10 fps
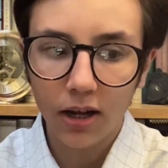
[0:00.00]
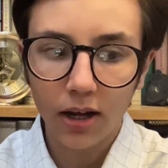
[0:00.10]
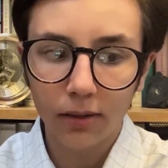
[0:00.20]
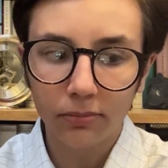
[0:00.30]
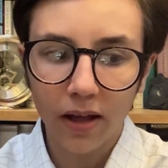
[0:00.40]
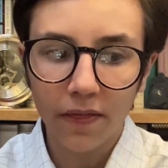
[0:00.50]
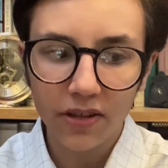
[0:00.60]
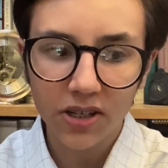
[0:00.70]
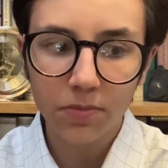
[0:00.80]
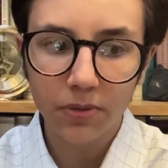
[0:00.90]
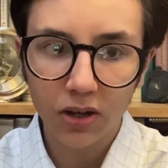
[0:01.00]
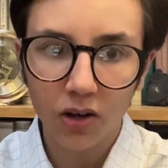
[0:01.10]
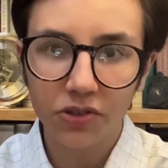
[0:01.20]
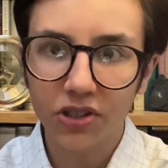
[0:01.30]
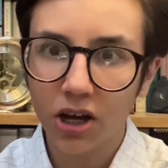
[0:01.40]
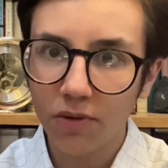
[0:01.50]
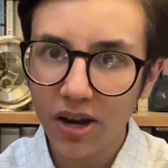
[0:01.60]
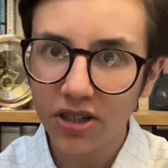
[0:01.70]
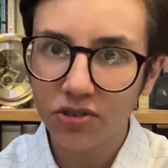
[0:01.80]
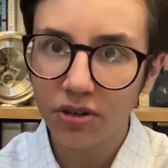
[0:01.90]
and this is because the
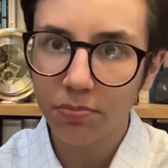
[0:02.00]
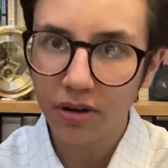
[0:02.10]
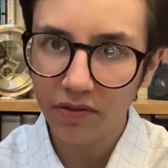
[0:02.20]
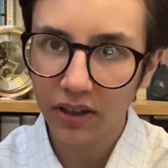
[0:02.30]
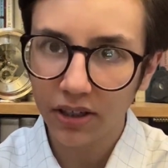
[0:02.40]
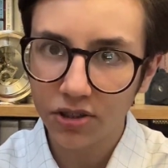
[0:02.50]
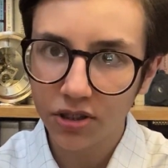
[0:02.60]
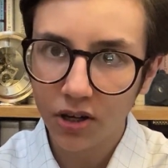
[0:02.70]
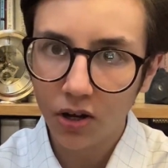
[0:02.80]
hereditary privilege